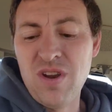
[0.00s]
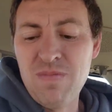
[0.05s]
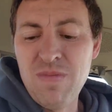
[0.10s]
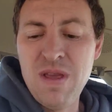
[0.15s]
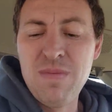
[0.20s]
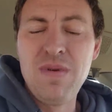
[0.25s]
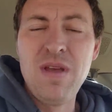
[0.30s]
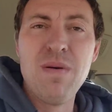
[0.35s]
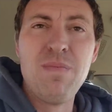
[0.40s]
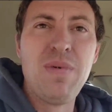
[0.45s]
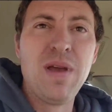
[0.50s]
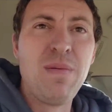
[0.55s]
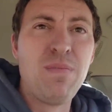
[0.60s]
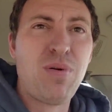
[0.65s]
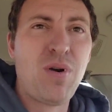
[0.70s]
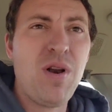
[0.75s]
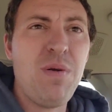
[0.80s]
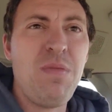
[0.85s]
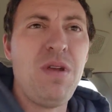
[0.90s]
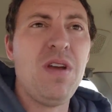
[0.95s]
There may be a big
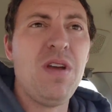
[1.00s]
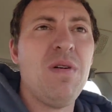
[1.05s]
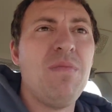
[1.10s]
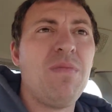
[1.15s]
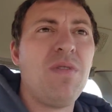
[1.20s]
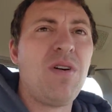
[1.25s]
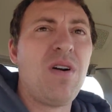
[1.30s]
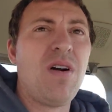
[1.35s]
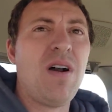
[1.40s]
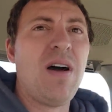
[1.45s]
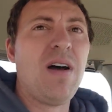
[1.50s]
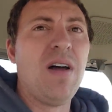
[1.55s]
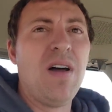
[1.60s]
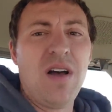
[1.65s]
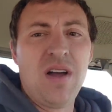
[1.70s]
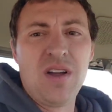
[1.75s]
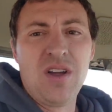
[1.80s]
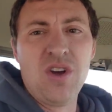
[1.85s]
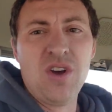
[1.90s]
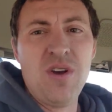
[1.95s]
premium or
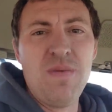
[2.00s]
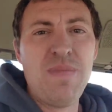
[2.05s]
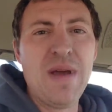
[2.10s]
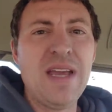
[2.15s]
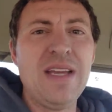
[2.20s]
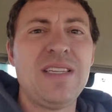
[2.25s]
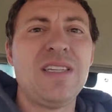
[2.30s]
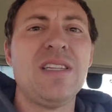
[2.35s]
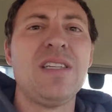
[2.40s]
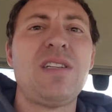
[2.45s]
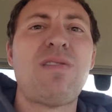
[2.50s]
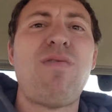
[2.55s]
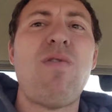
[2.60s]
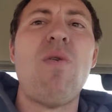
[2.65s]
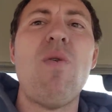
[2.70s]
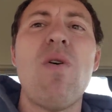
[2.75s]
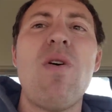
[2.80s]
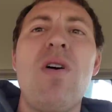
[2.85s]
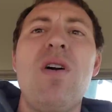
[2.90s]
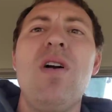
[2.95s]
uh, a good basis
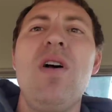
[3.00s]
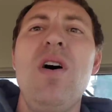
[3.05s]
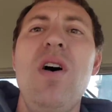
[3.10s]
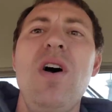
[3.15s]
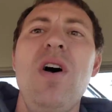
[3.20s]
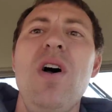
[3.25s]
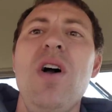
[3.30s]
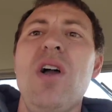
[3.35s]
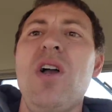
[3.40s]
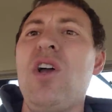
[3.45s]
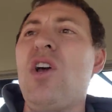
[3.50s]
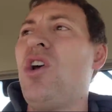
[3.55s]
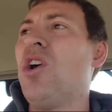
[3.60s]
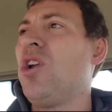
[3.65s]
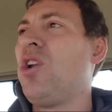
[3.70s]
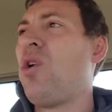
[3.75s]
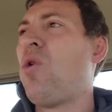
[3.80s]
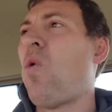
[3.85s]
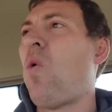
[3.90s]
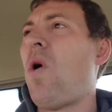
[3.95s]
for
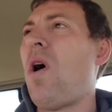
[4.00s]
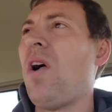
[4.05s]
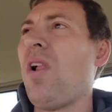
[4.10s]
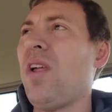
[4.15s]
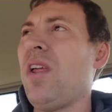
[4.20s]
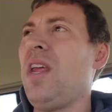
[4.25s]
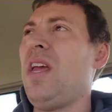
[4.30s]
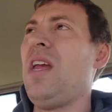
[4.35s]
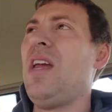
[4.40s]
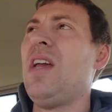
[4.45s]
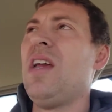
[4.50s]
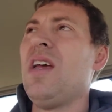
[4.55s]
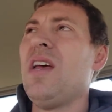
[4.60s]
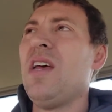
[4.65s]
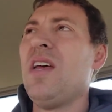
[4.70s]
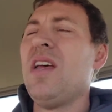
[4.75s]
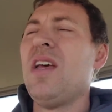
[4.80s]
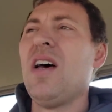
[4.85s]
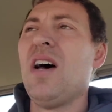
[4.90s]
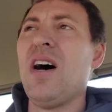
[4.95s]
good quality
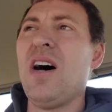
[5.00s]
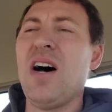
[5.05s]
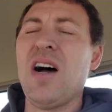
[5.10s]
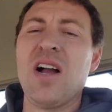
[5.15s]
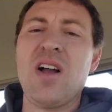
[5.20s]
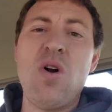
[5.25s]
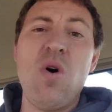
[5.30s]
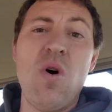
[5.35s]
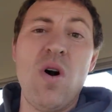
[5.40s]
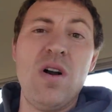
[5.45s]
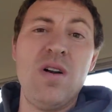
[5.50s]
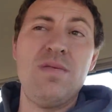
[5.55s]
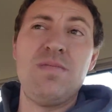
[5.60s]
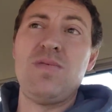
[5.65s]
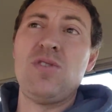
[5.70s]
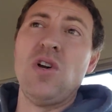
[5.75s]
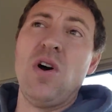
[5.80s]
uh, corn.